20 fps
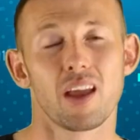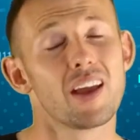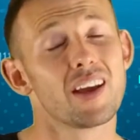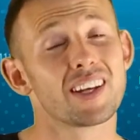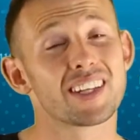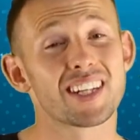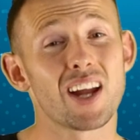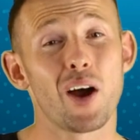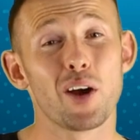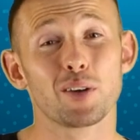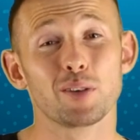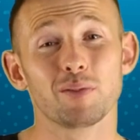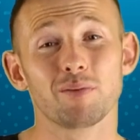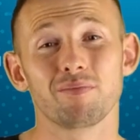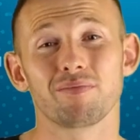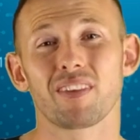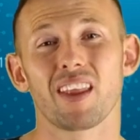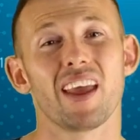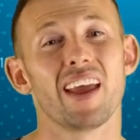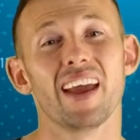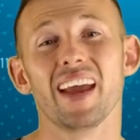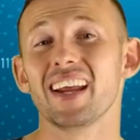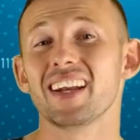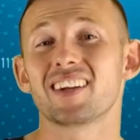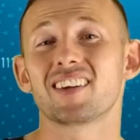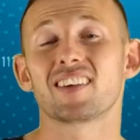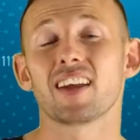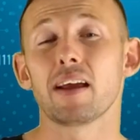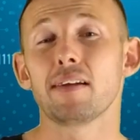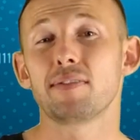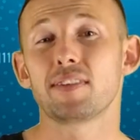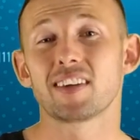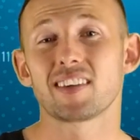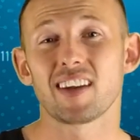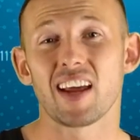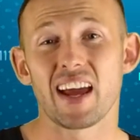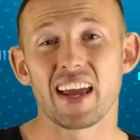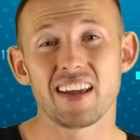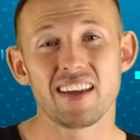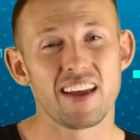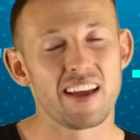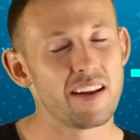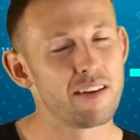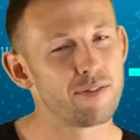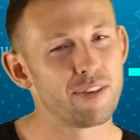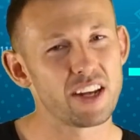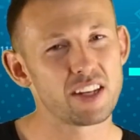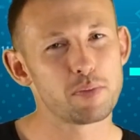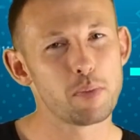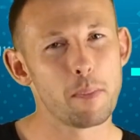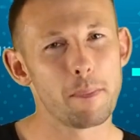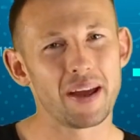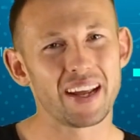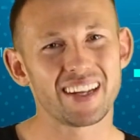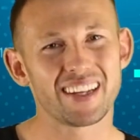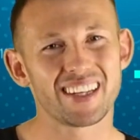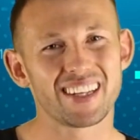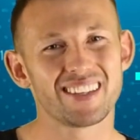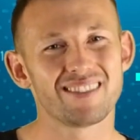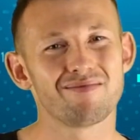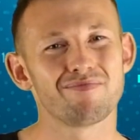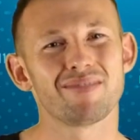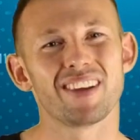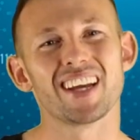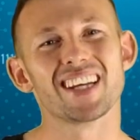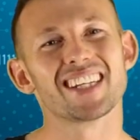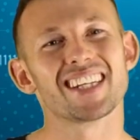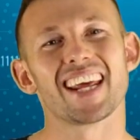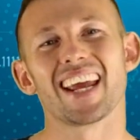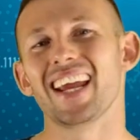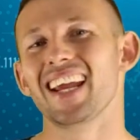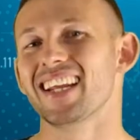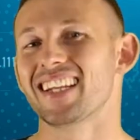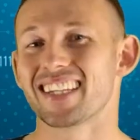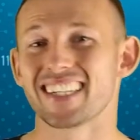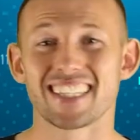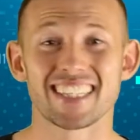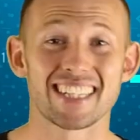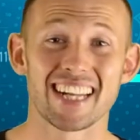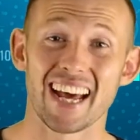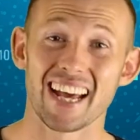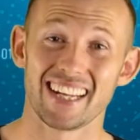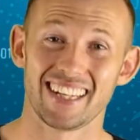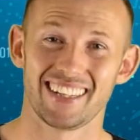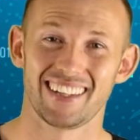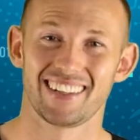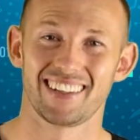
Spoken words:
So, it's safe to say investment banking is here to stay.